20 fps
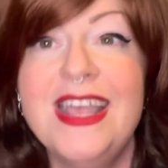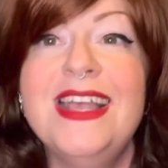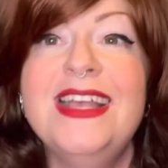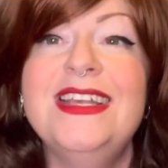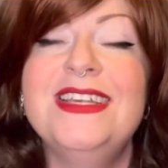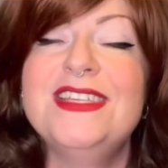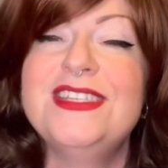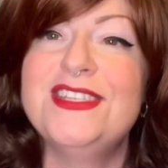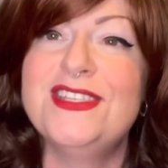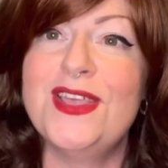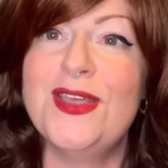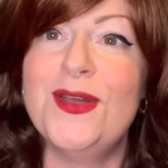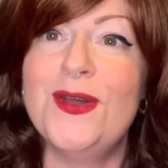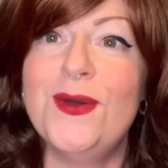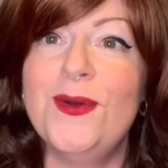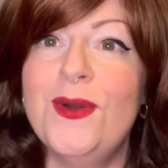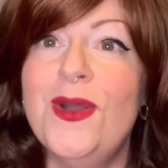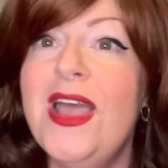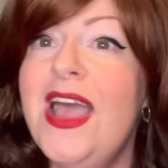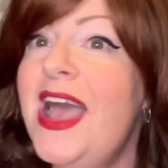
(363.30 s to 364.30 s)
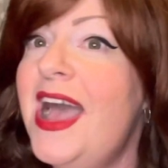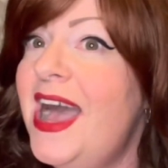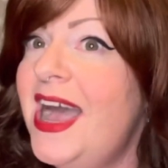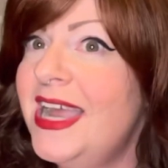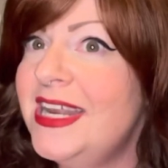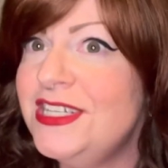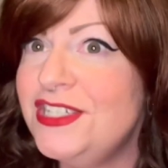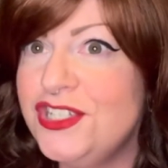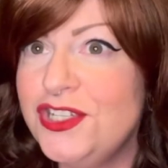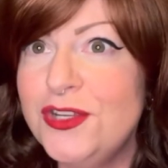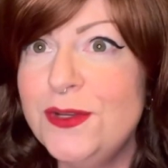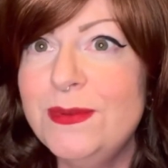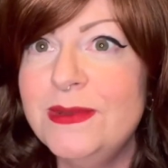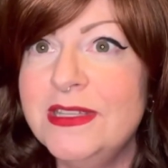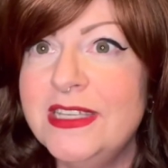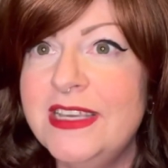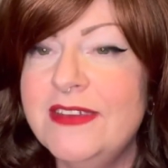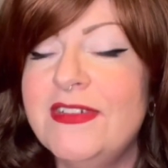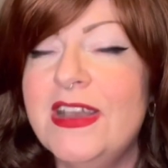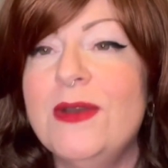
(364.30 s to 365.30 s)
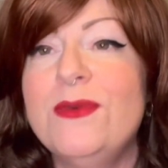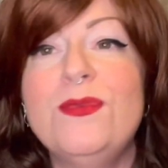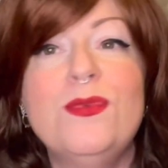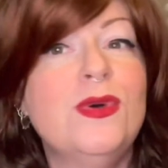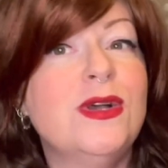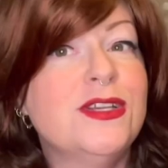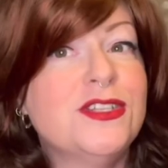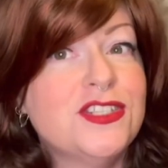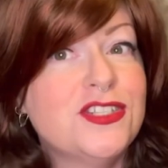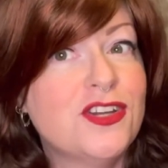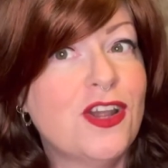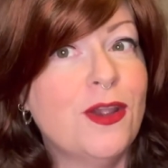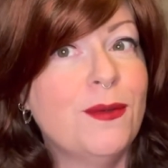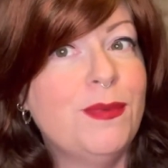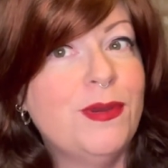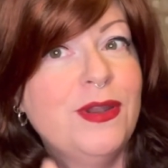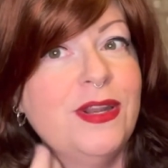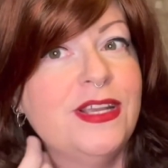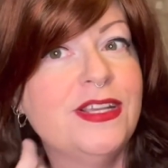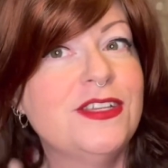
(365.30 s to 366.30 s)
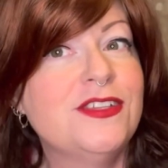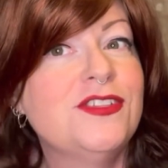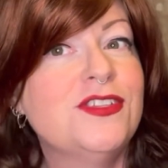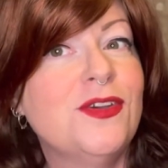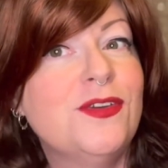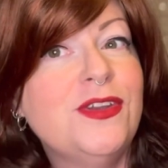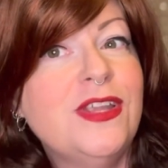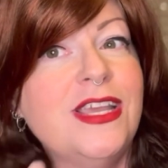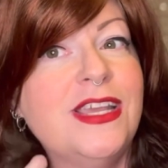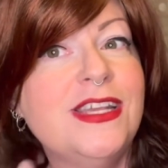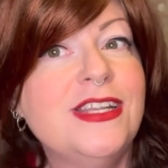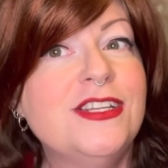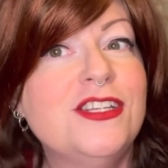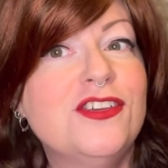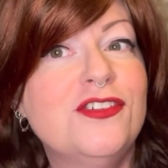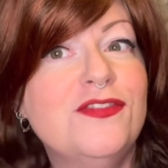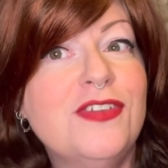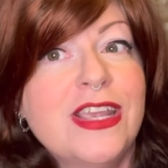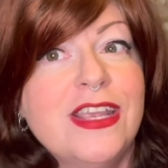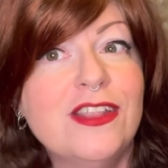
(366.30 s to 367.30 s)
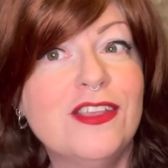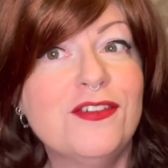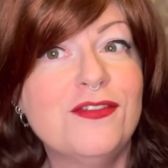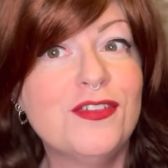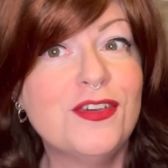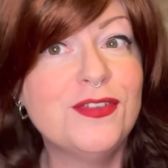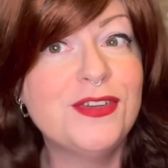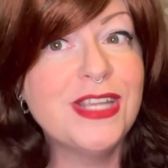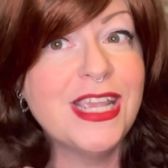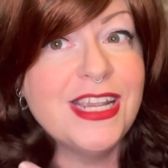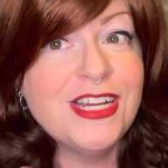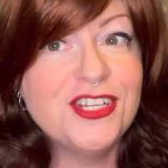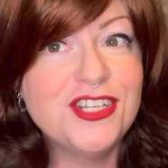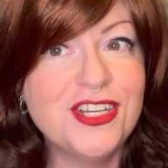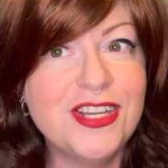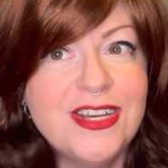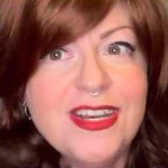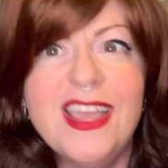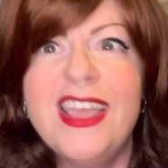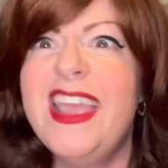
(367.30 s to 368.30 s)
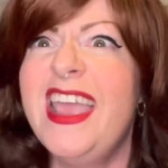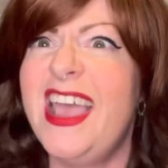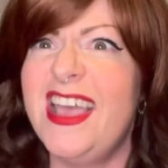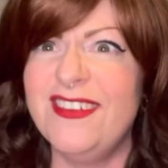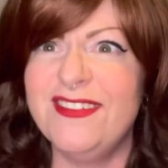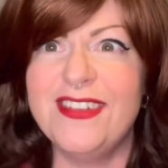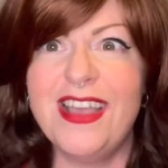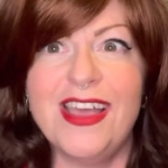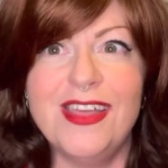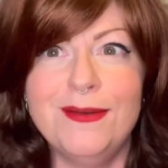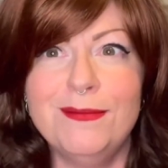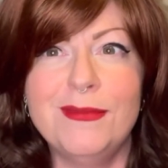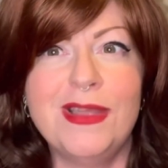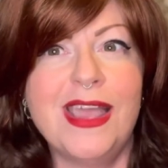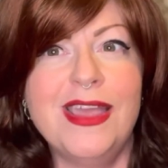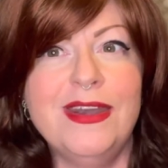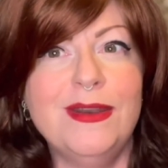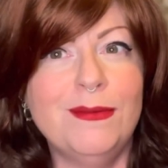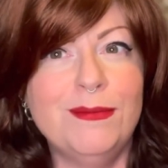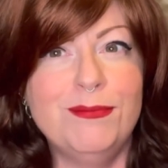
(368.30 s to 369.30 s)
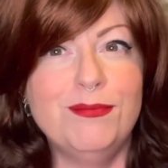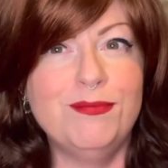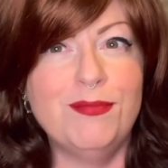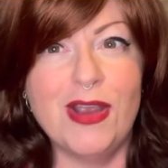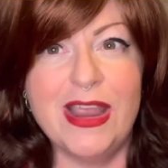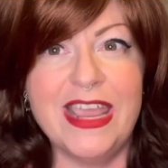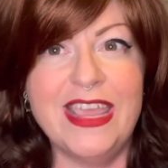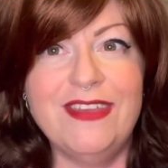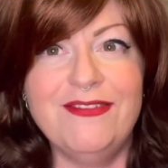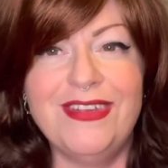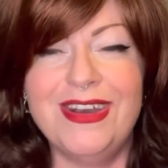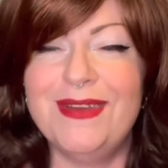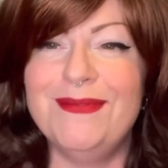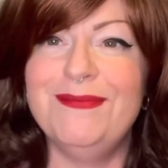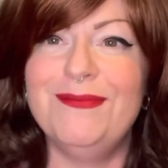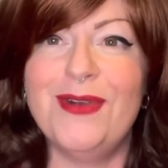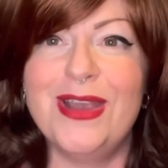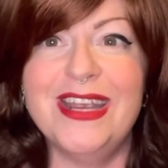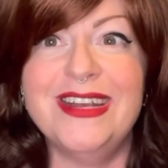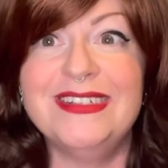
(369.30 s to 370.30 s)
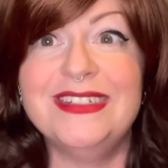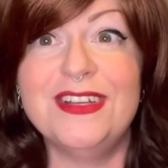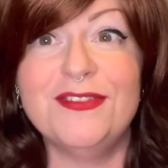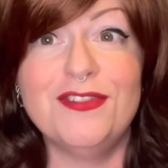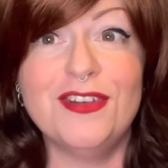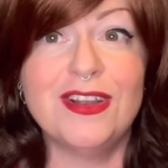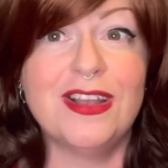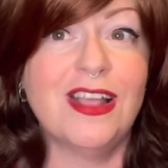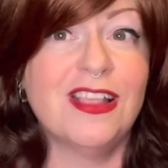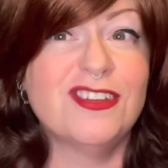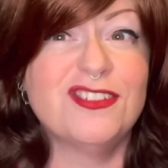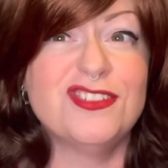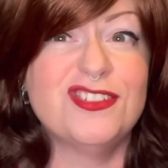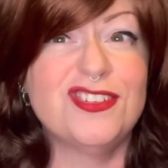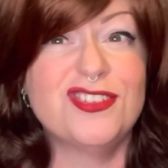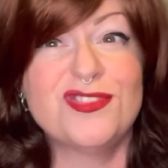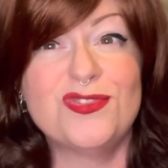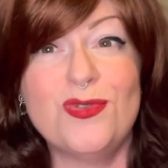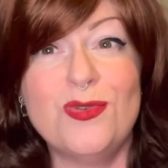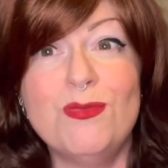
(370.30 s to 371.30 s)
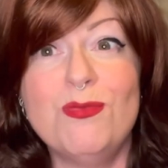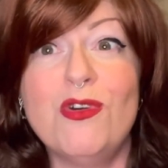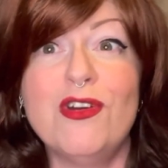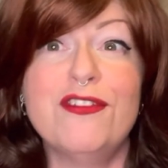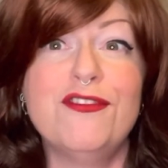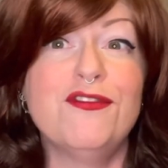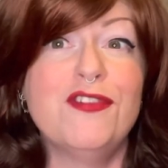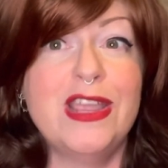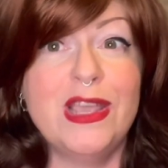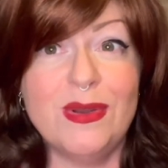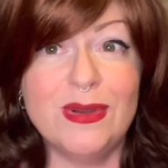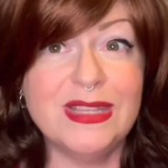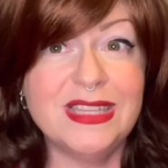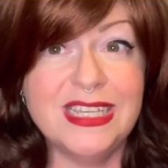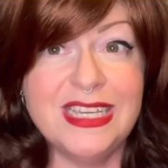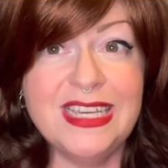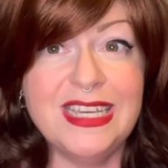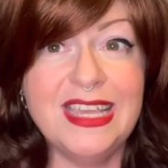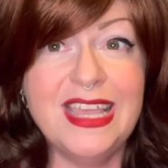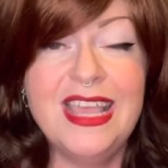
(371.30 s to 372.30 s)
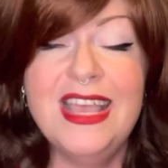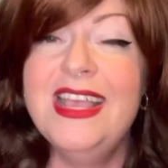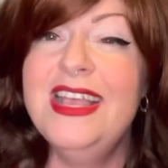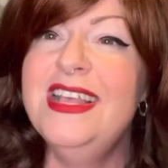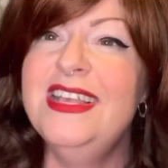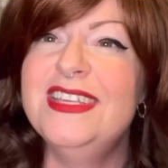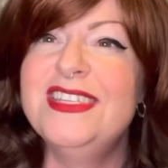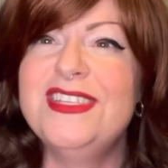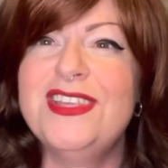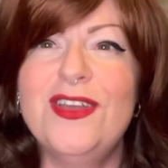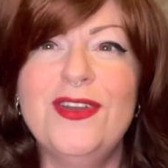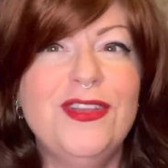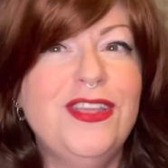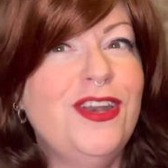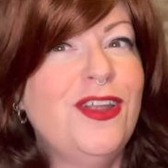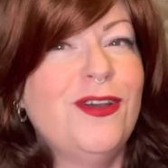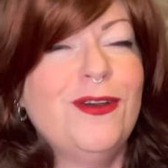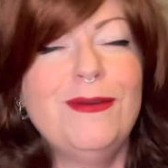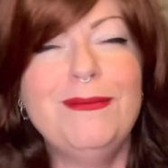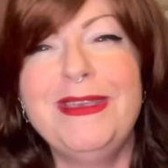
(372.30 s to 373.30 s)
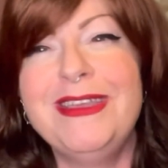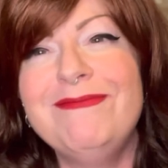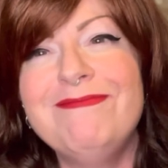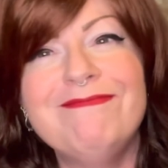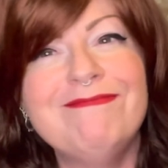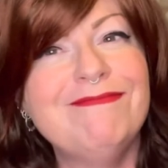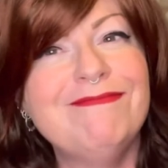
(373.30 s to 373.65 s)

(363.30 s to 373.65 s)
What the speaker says: So I do believe I will start putting Sonia into regular rotation. I have gotten kind of brave and I'm wearing different colors to school more frequently. So, you know, I mean,